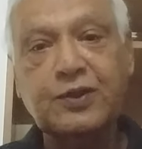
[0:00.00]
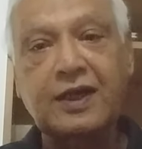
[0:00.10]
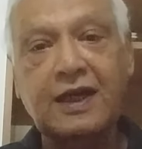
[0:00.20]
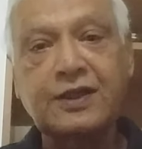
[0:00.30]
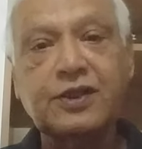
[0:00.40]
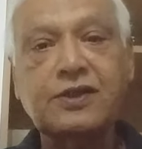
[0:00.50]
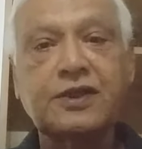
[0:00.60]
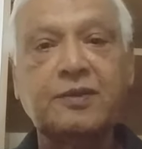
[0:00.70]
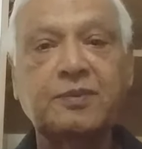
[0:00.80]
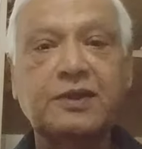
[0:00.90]

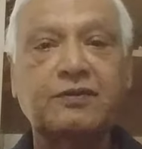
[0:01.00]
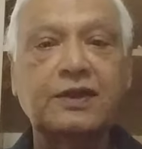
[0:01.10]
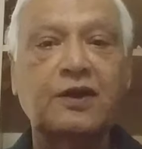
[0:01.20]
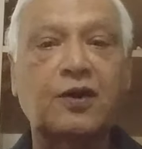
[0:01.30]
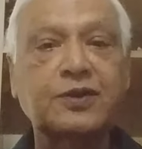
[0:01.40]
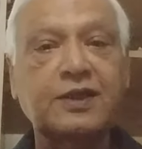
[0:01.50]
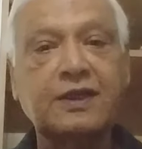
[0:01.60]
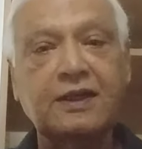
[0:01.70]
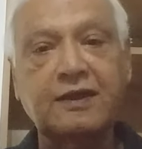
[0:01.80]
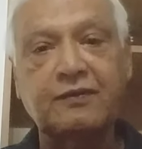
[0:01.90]
relationship between
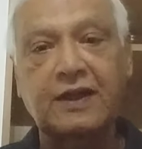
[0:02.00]
oxidative